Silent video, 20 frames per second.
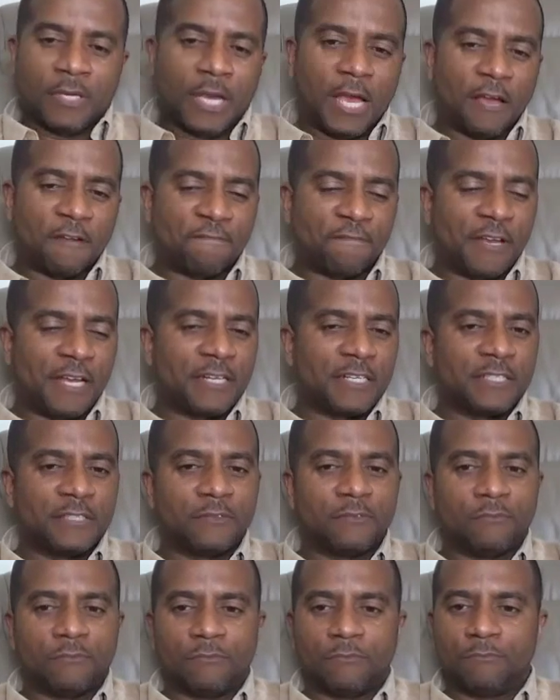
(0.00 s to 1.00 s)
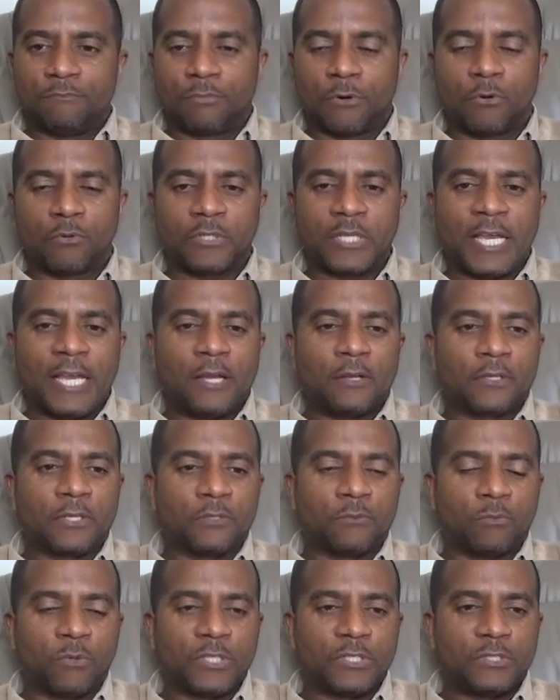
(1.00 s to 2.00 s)
I finally broke down
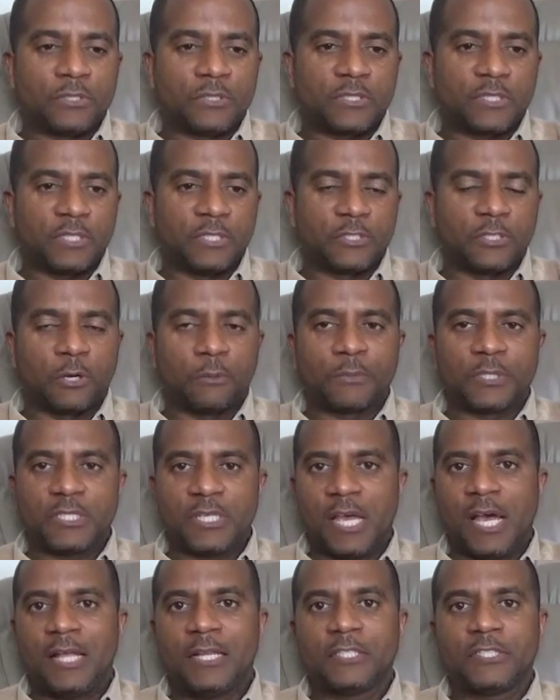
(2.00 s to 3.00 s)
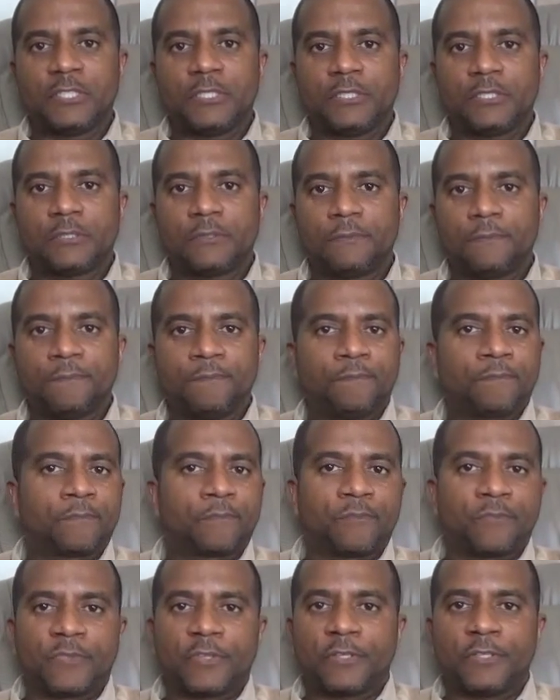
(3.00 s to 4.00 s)
and went to see a dermatologist.
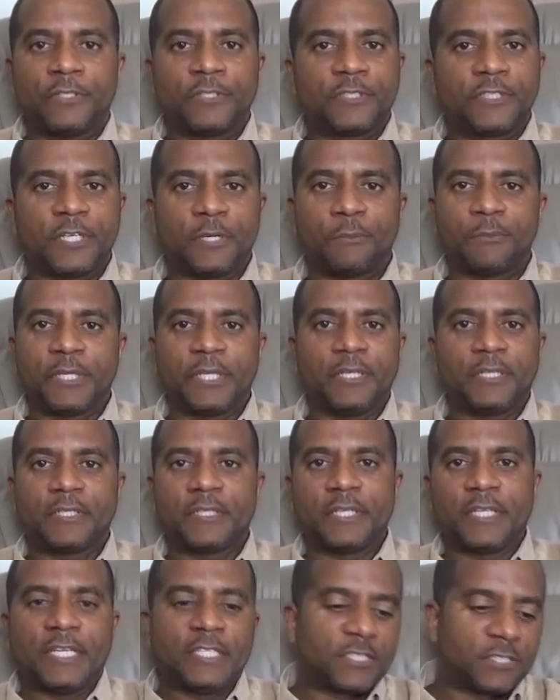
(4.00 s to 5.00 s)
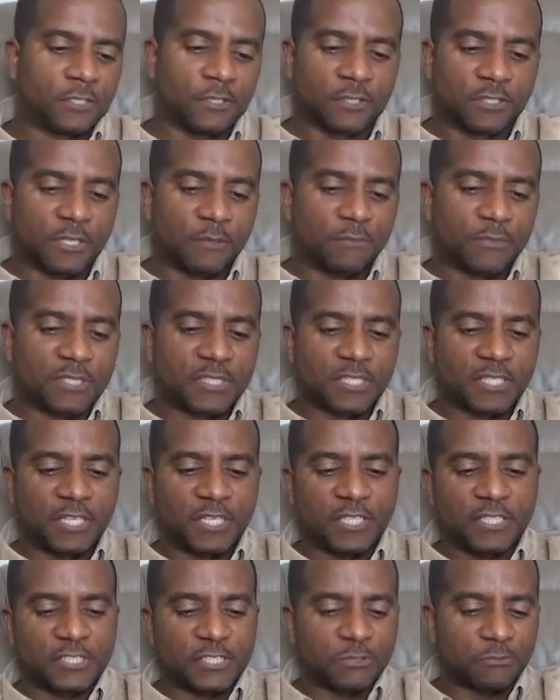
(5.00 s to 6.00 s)
Couldn't tell me anything. They just looked at my
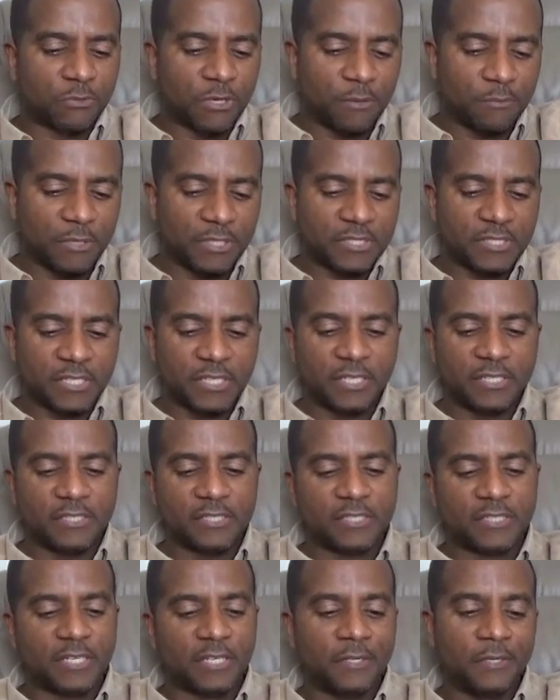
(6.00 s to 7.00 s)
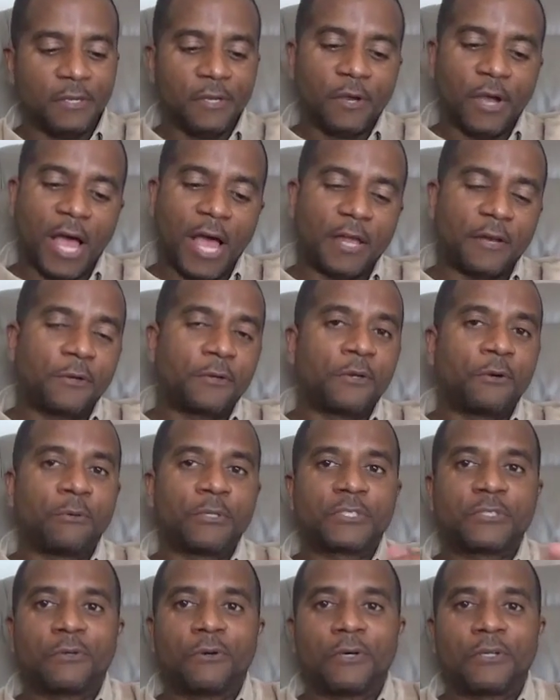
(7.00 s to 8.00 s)
skin. She rubbed my skin and said, "I don't know
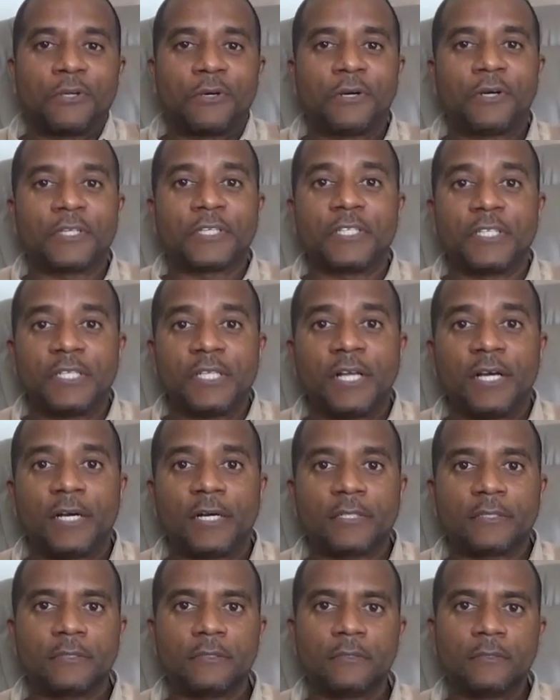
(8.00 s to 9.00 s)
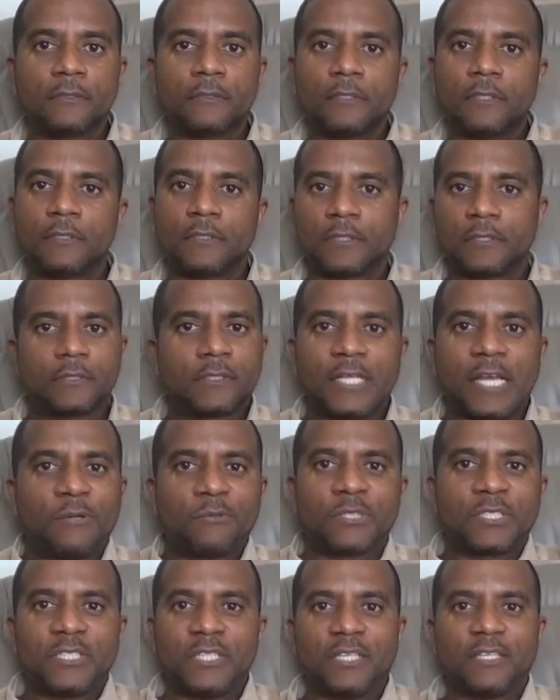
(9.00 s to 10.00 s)
what's going on. Good luck." That
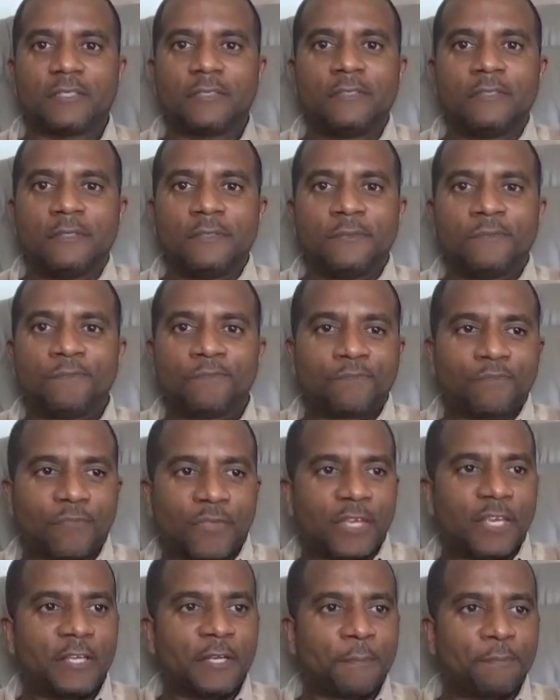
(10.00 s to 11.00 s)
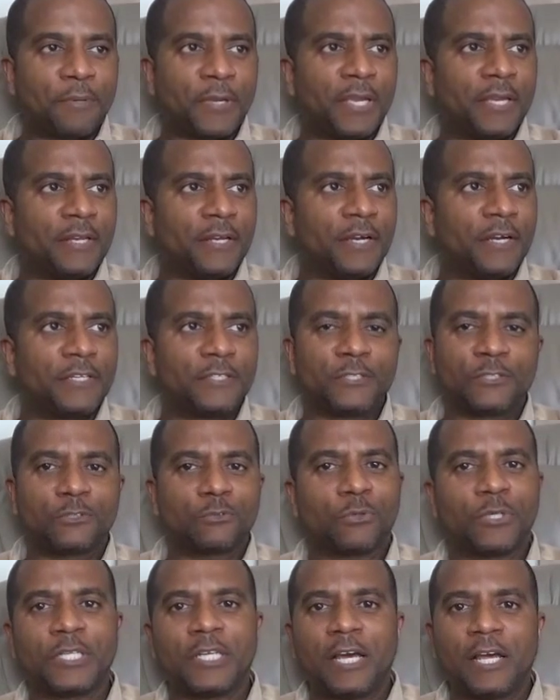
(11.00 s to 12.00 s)
was it. Ended up paying a
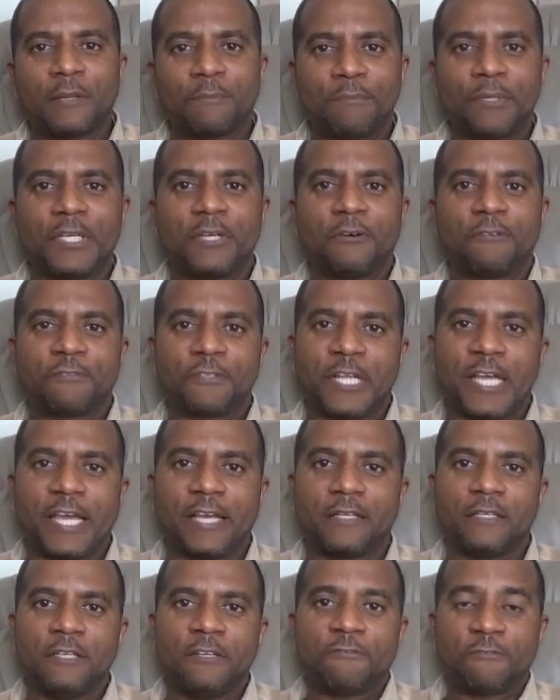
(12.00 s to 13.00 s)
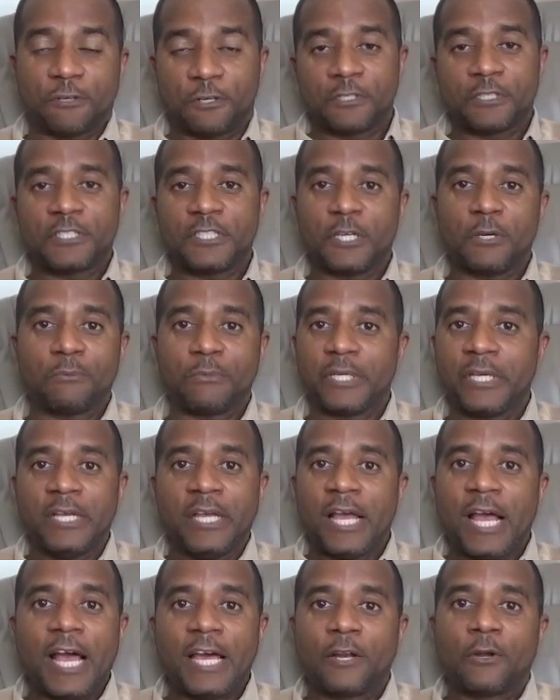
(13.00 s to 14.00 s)
$120 bill for that, for her to tell me
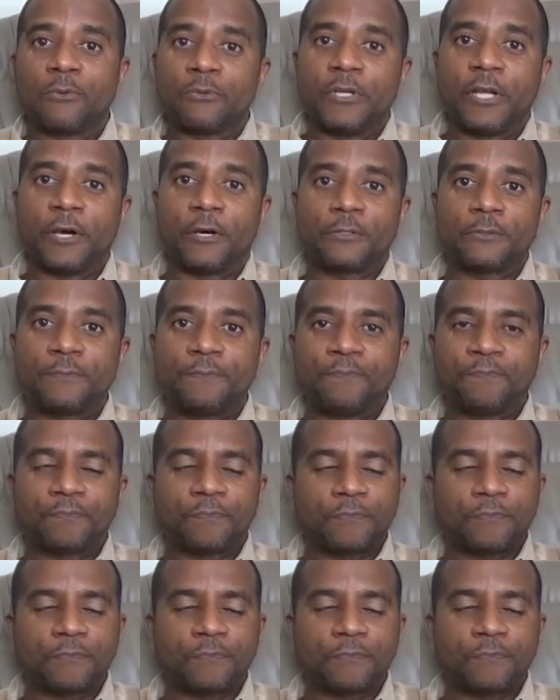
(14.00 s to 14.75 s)
I don't know.